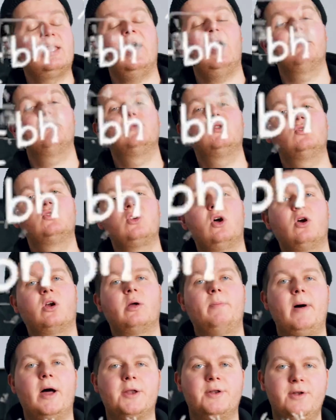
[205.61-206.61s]
time to talk
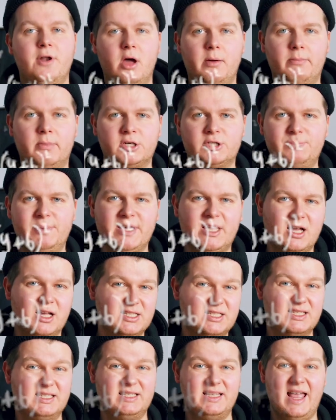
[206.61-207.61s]
about numbers because